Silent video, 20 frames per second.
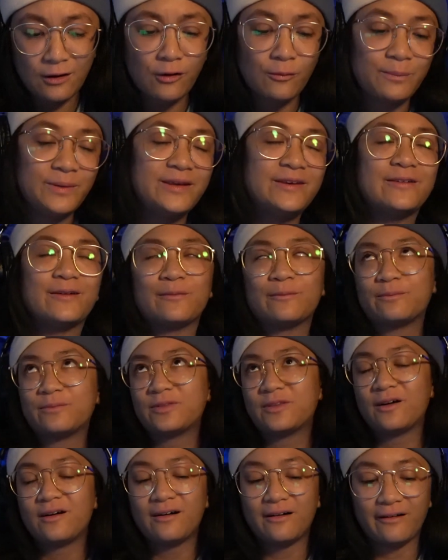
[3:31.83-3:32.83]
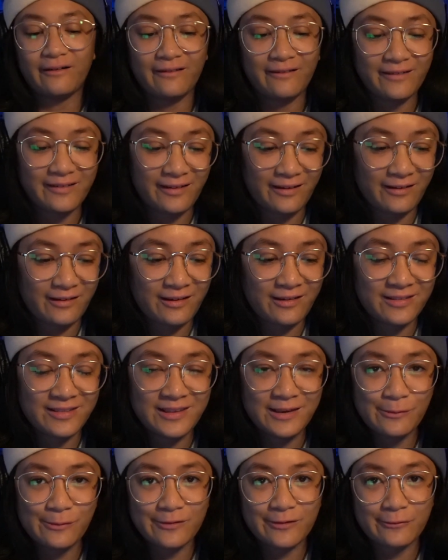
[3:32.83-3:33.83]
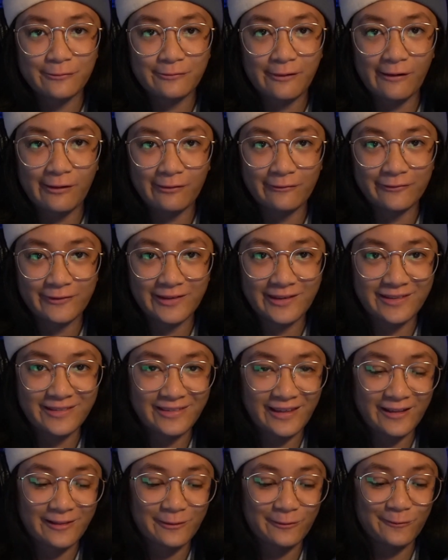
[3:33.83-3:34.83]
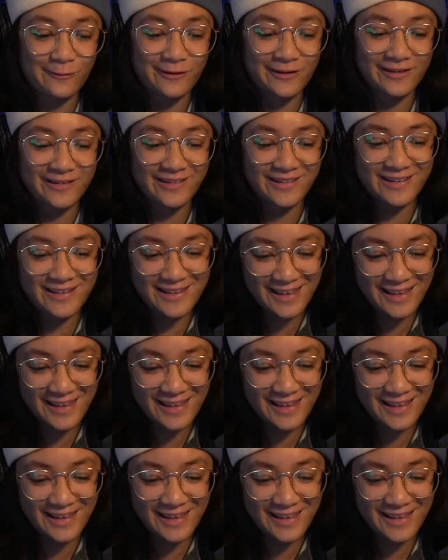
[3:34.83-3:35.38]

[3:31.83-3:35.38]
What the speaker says: Oh, Peter. Duh. Because he was irrelevant. That's why.